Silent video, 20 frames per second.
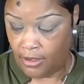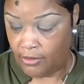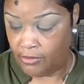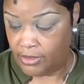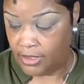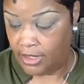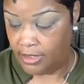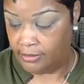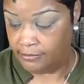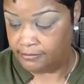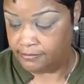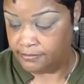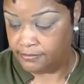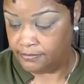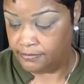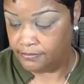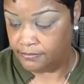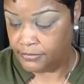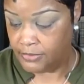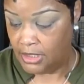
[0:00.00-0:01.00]
Okay,
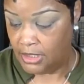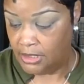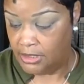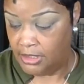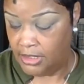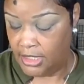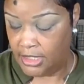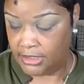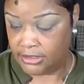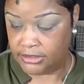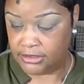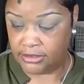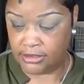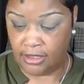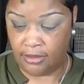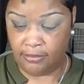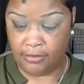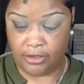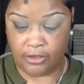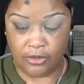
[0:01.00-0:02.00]
next
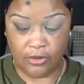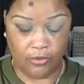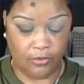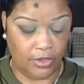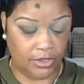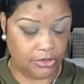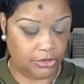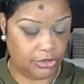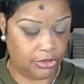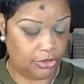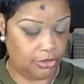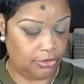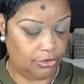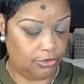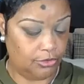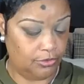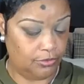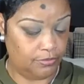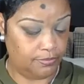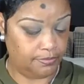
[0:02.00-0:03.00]
I'm going to go
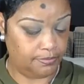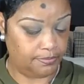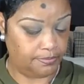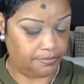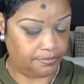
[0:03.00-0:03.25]
into,